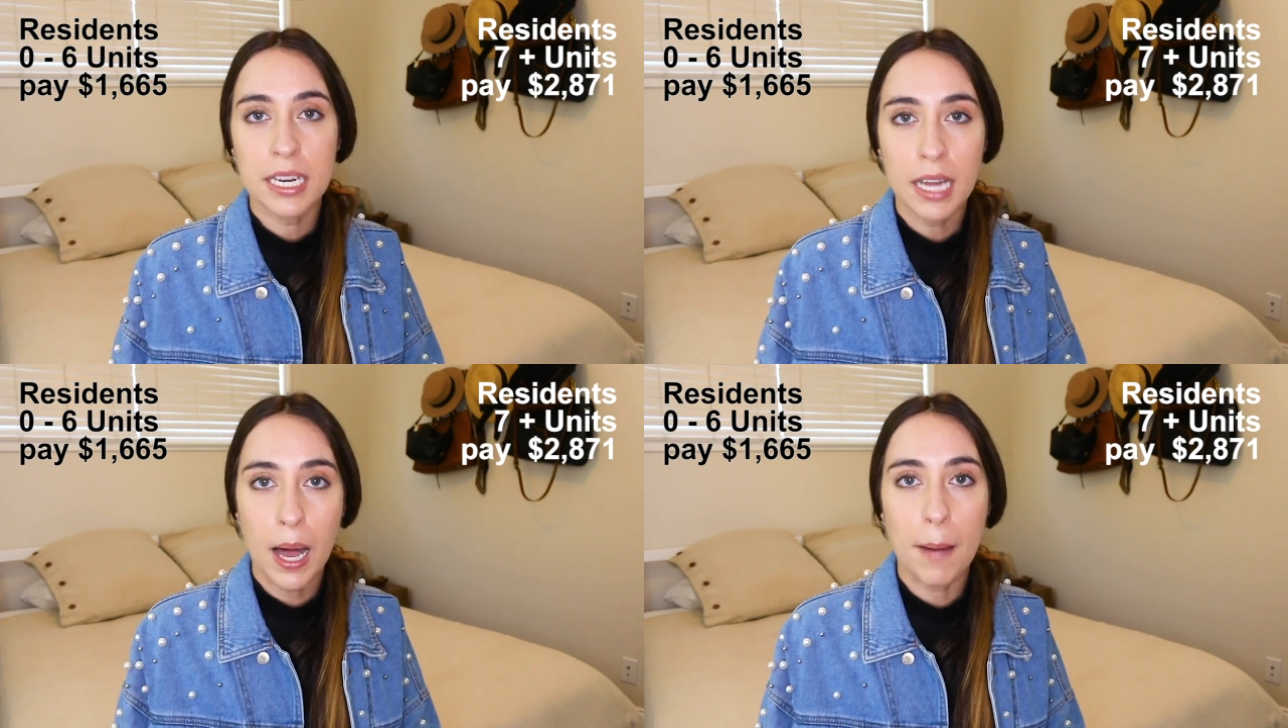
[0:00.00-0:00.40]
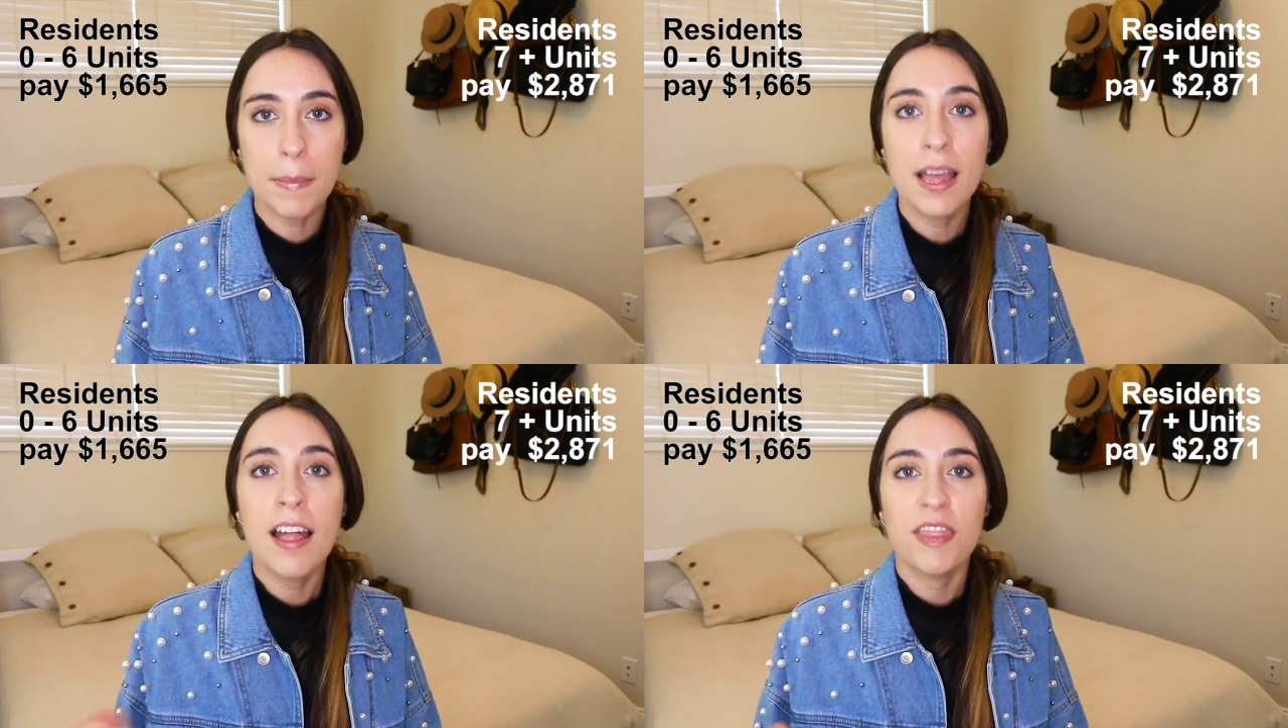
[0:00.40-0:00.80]
and
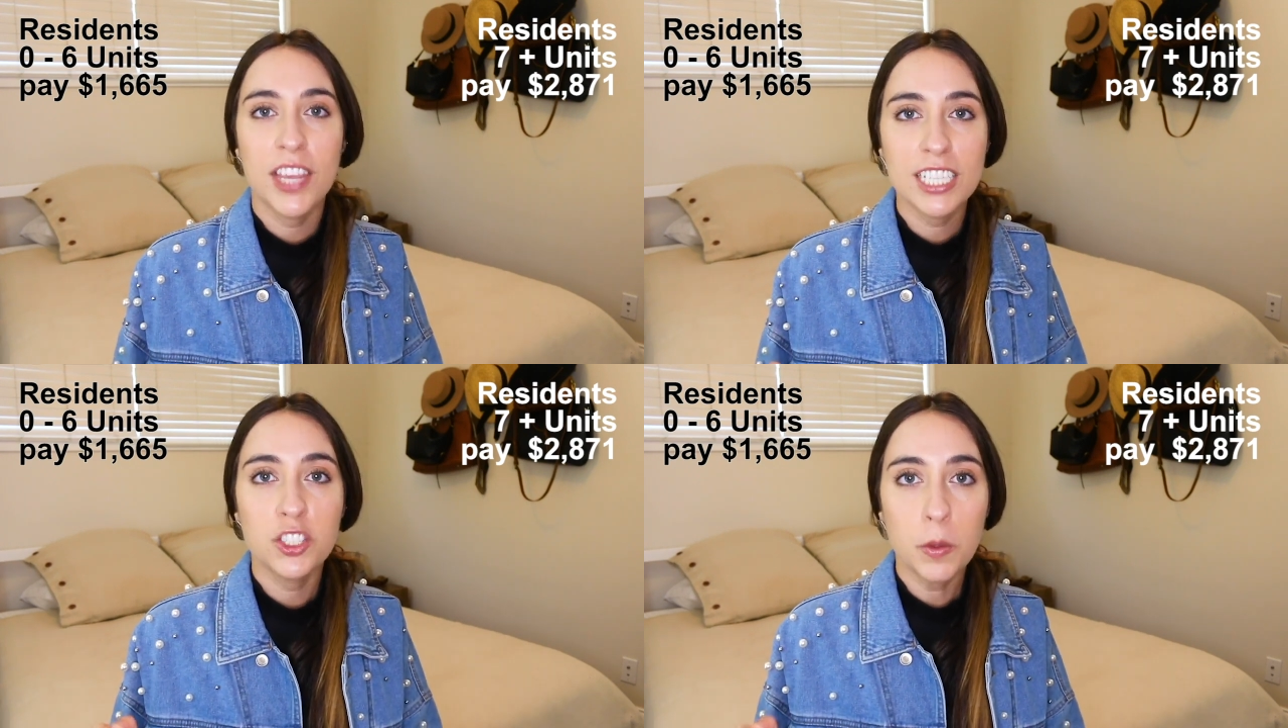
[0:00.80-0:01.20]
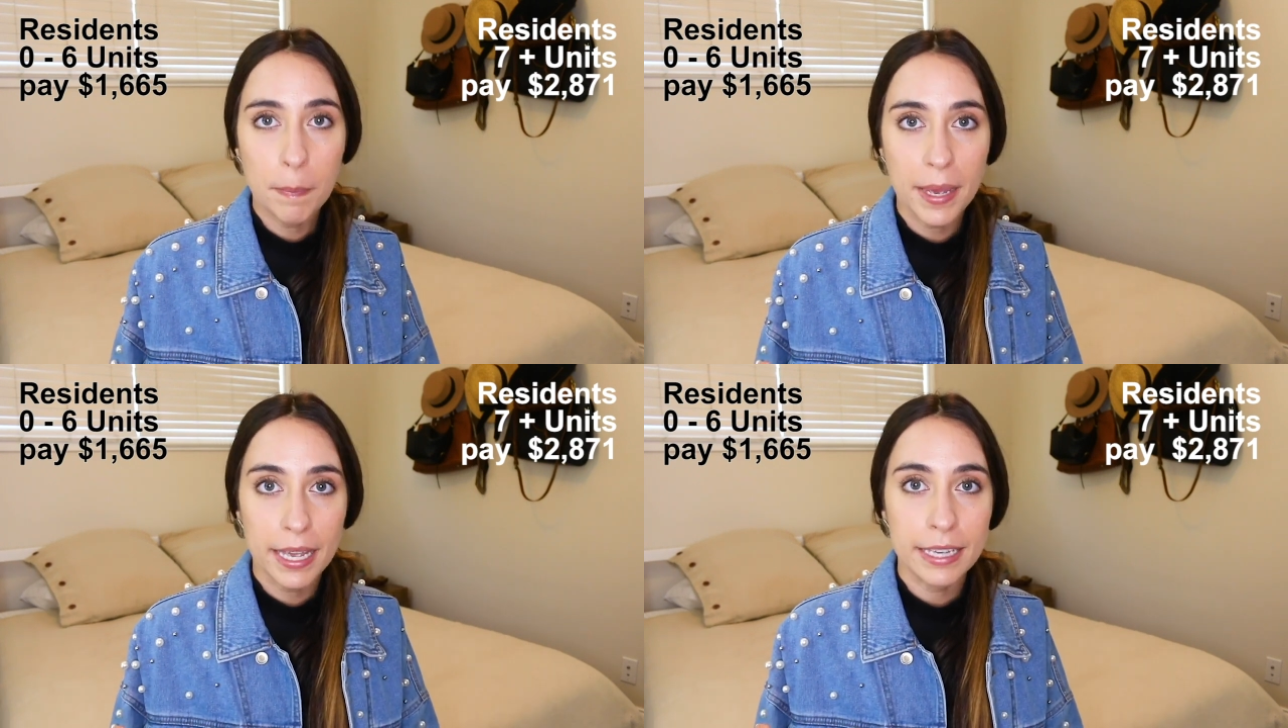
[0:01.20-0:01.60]
up, then you
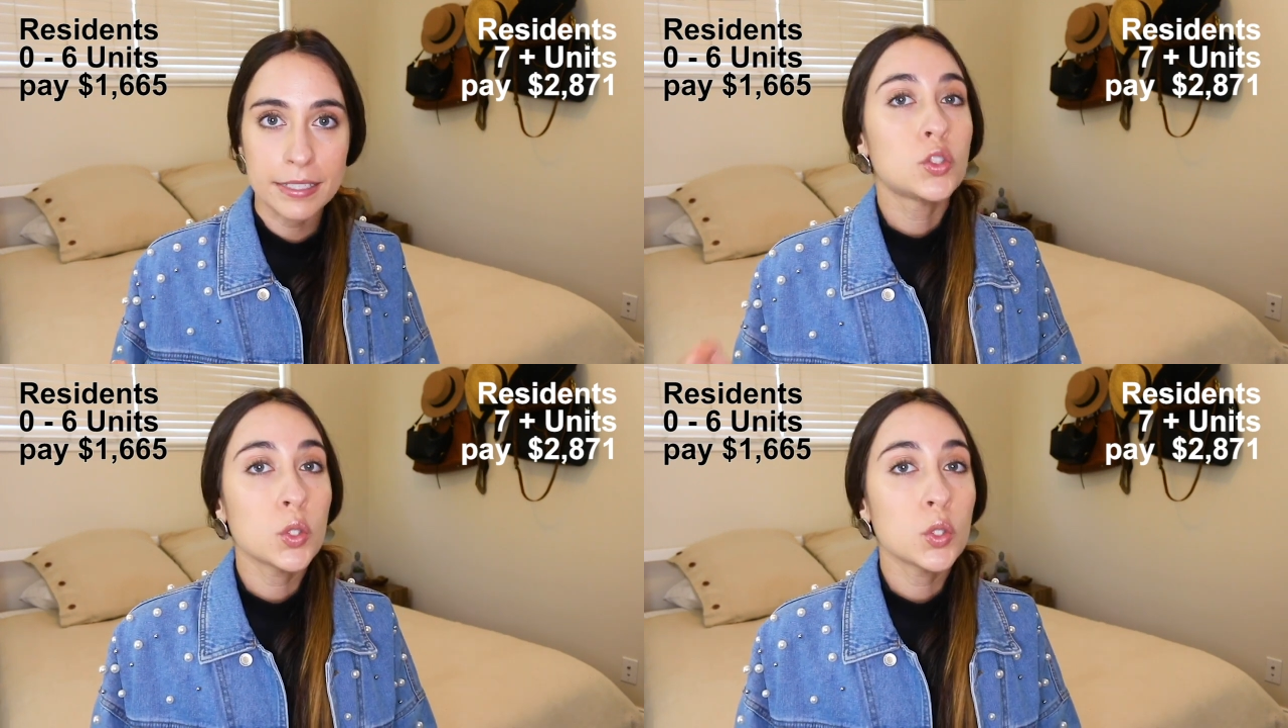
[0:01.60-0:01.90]
pay